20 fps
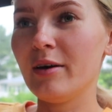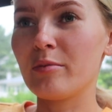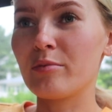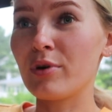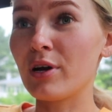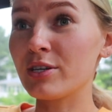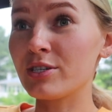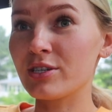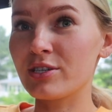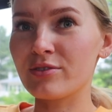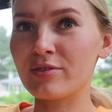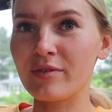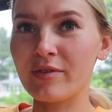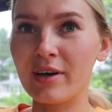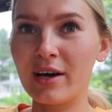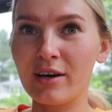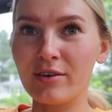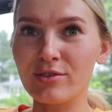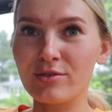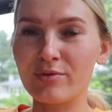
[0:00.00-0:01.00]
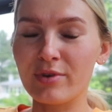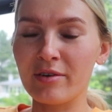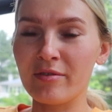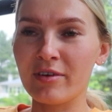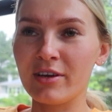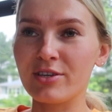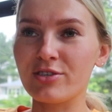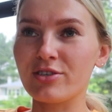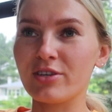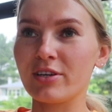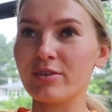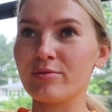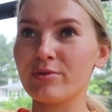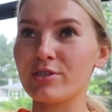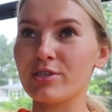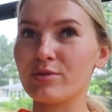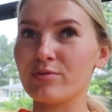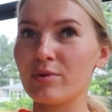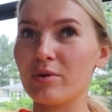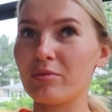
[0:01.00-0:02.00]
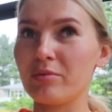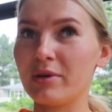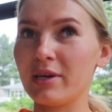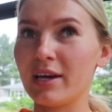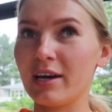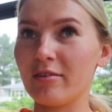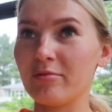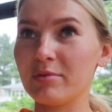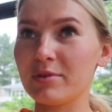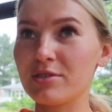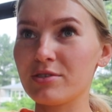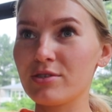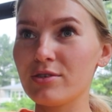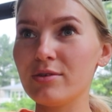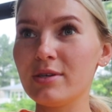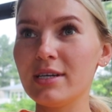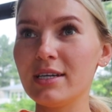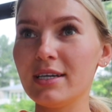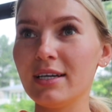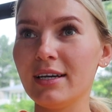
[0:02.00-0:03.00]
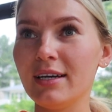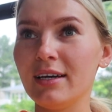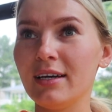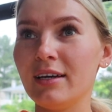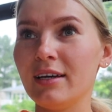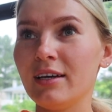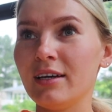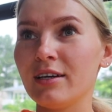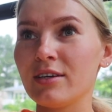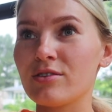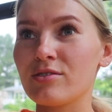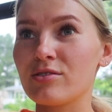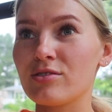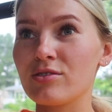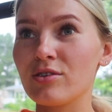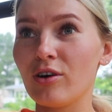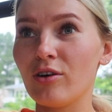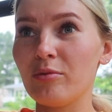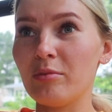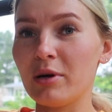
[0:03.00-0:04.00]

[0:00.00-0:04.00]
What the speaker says: projects around the house, renovation, which is what we have been doing so